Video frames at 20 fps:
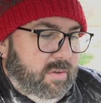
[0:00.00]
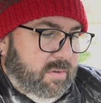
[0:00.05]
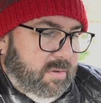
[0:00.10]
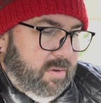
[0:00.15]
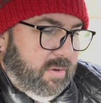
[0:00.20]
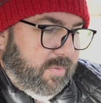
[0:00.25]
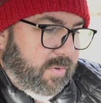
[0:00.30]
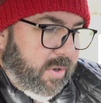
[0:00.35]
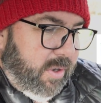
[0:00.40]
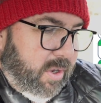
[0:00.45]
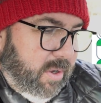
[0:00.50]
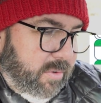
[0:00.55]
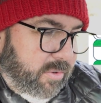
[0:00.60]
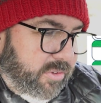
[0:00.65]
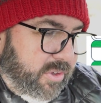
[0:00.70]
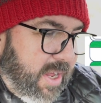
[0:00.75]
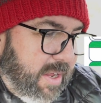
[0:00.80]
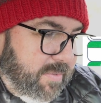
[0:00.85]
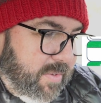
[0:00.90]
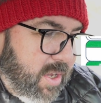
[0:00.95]
I've got it
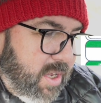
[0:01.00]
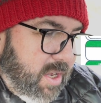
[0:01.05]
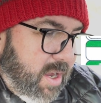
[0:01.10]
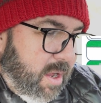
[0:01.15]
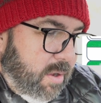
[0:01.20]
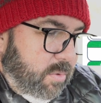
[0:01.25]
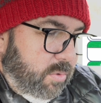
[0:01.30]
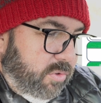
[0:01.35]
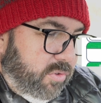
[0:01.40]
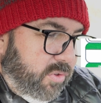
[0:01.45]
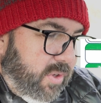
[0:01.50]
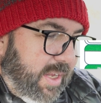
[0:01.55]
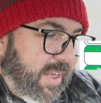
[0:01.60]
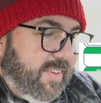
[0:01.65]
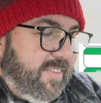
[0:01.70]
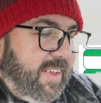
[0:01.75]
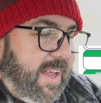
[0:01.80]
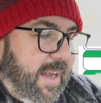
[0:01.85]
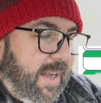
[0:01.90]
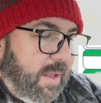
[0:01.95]
saved in notes,
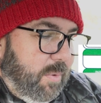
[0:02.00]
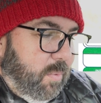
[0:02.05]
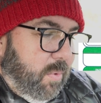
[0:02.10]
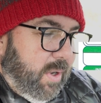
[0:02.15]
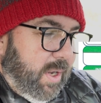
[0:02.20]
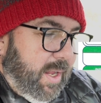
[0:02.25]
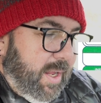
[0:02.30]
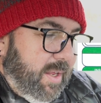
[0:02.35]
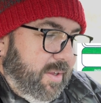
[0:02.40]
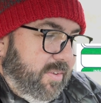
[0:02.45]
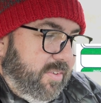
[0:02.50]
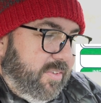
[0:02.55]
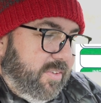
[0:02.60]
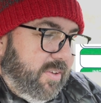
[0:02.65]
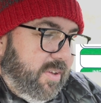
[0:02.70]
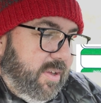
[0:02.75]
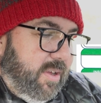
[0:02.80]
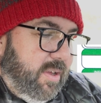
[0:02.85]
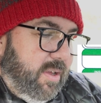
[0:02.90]
exactly what it is.